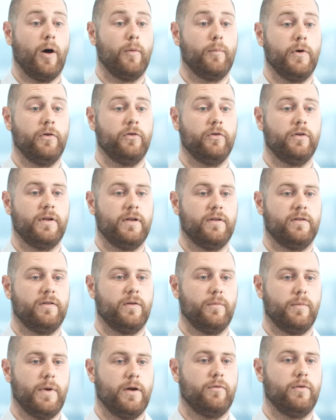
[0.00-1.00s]
mission is to
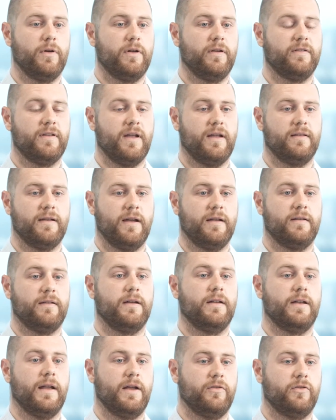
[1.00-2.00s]
make real estate data
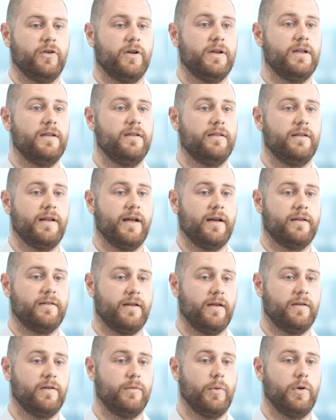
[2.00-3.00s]
in Asia easily
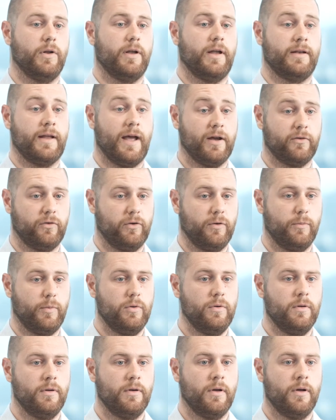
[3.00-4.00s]
accessible and
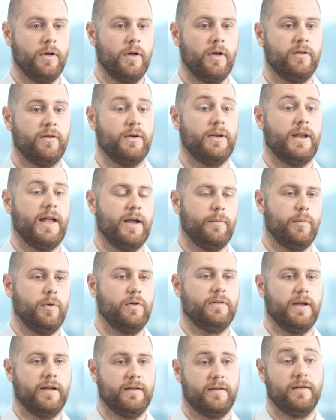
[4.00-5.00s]
actionable to enable
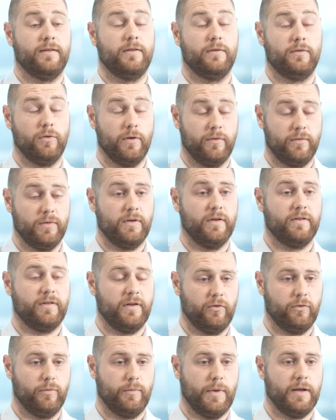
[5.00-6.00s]
data-driven
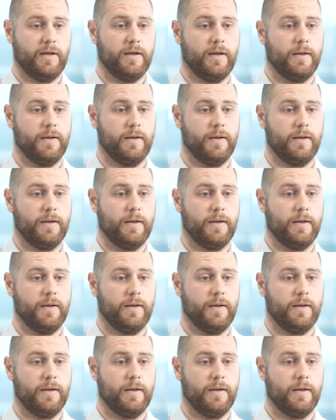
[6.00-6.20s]
decision-making.